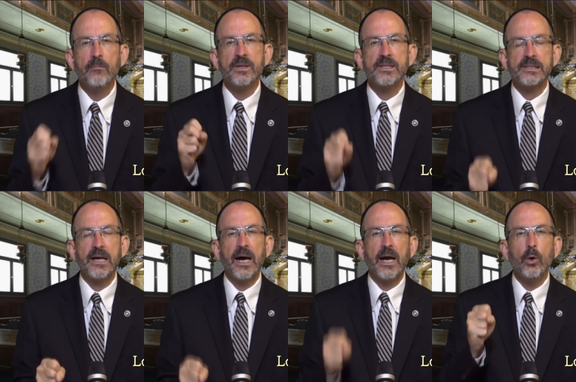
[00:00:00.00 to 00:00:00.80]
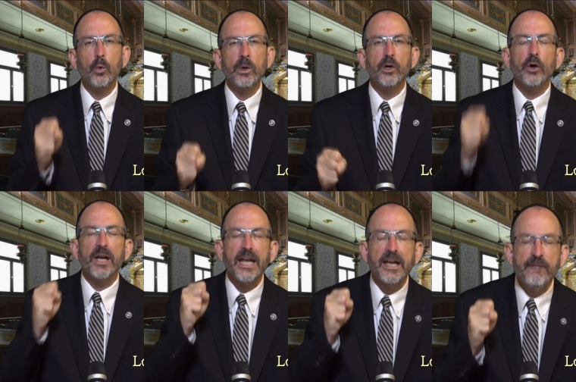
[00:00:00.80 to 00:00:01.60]
Messiah
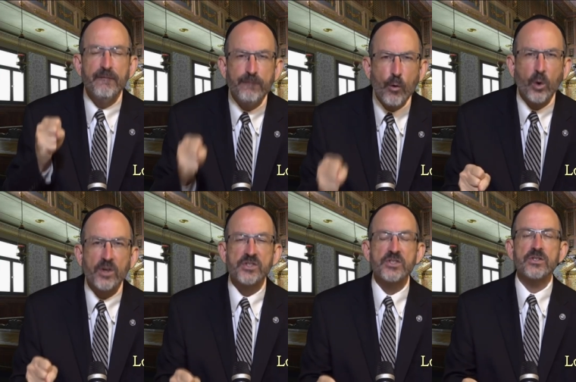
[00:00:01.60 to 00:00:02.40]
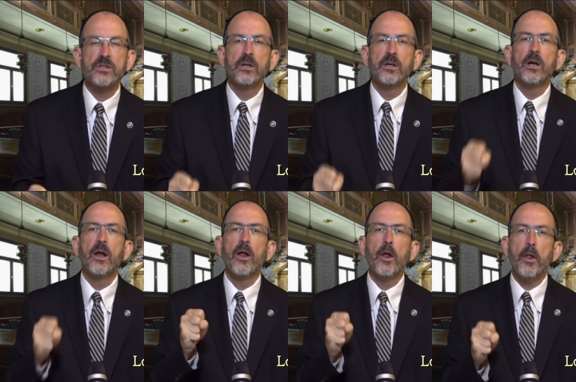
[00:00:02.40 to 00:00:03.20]
will enforce
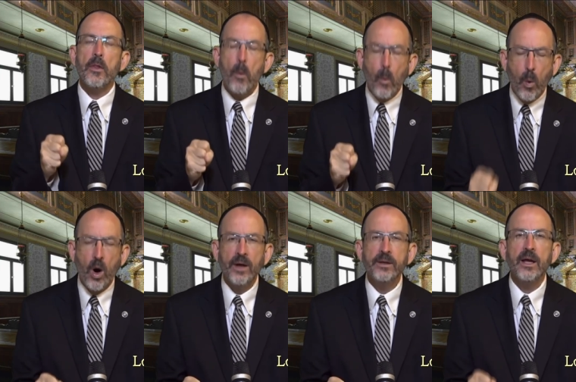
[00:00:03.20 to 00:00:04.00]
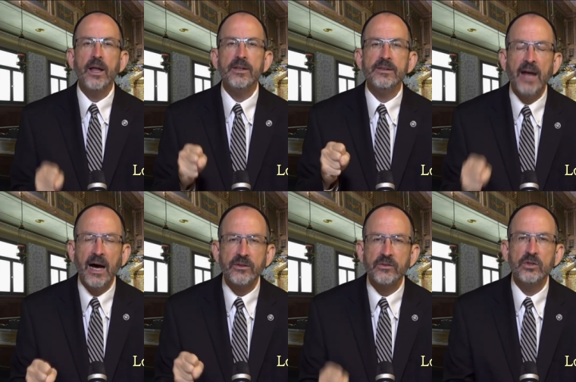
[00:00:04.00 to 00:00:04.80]
one
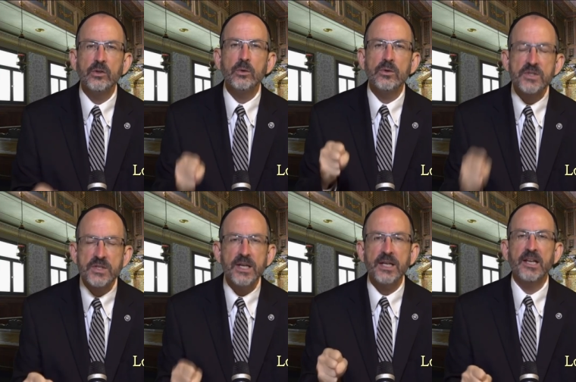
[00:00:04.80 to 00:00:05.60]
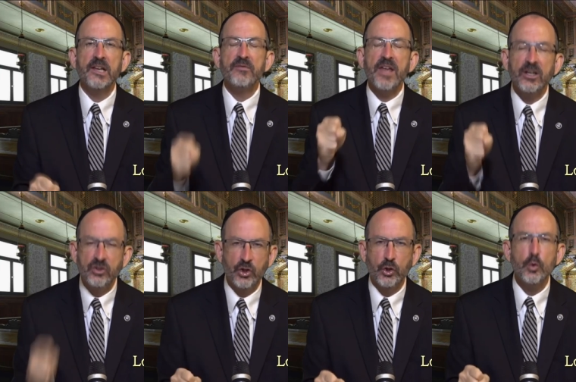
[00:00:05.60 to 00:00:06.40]
not to sin. And if they
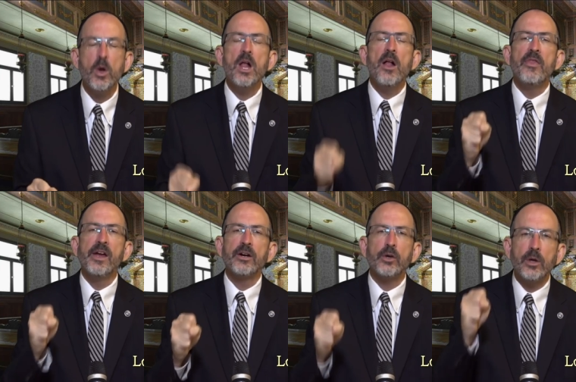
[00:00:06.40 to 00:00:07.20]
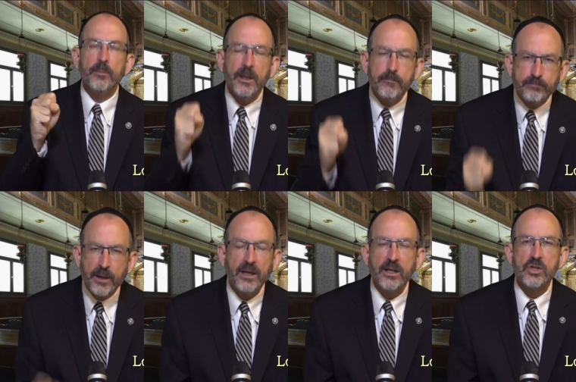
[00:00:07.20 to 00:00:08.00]
do, they are going to be
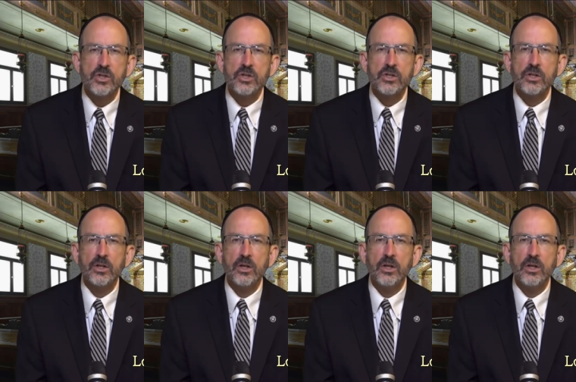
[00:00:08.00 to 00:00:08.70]
punished.